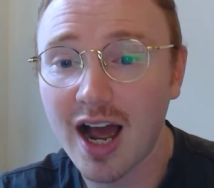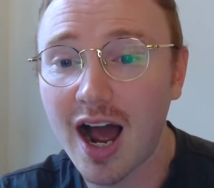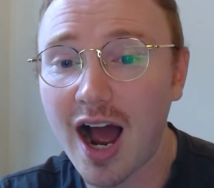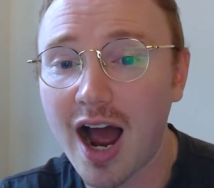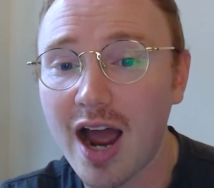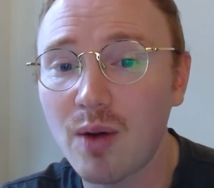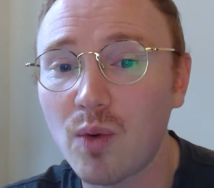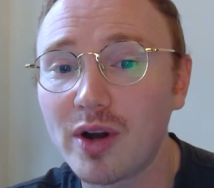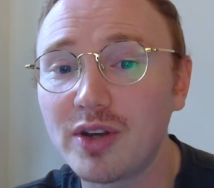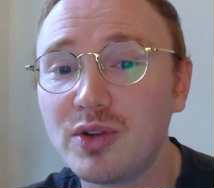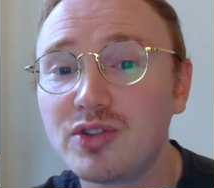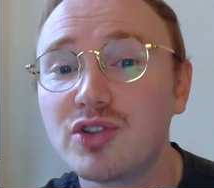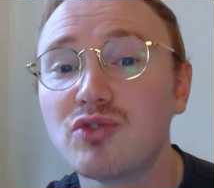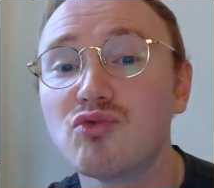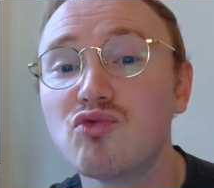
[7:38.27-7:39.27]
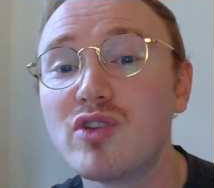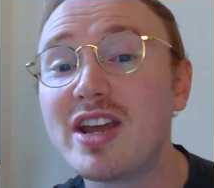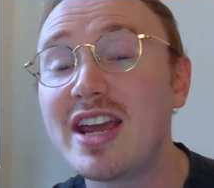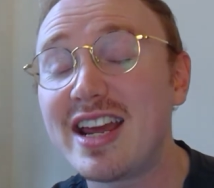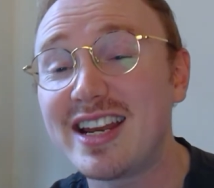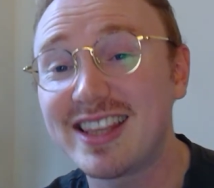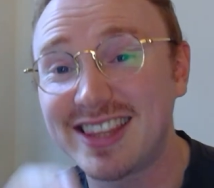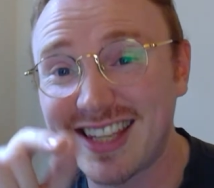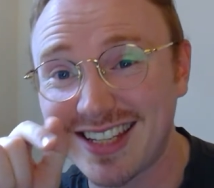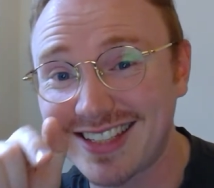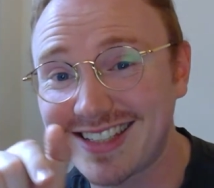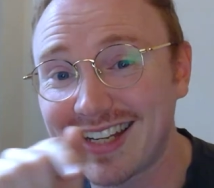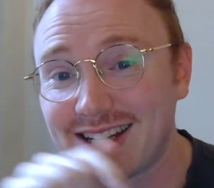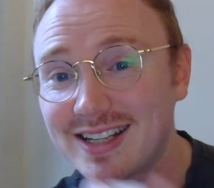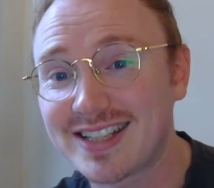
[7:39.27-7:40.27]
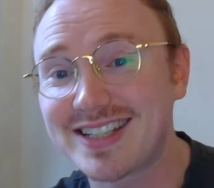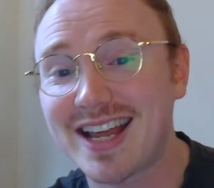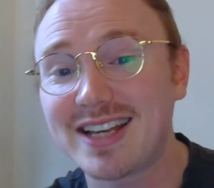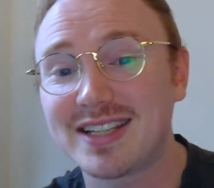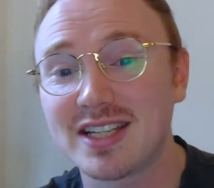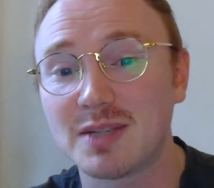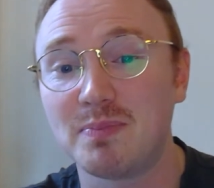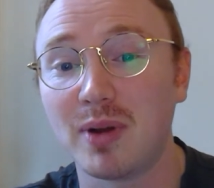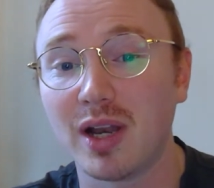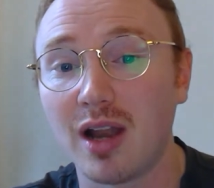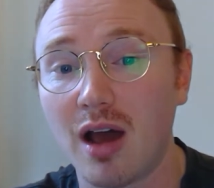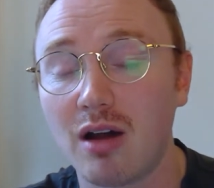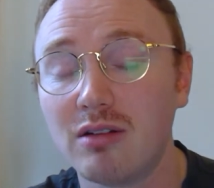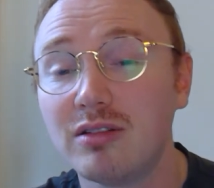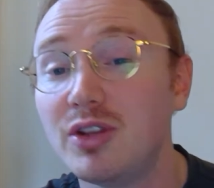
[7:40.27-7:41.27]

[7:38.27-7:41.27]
I want you to read this little sentence below.